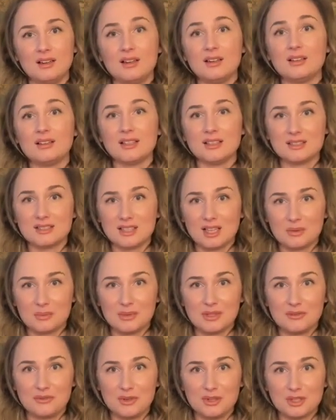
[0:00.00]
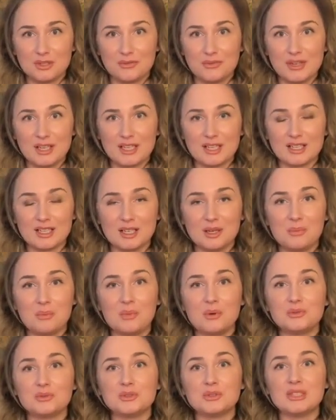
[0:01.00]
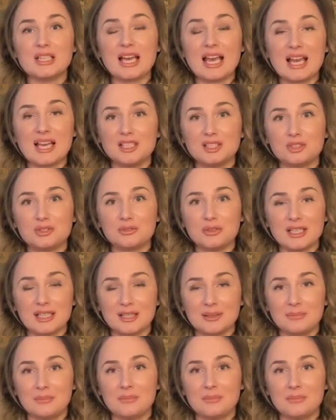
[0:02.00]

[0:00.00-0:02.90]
Let's start with the first finger, move to the A string.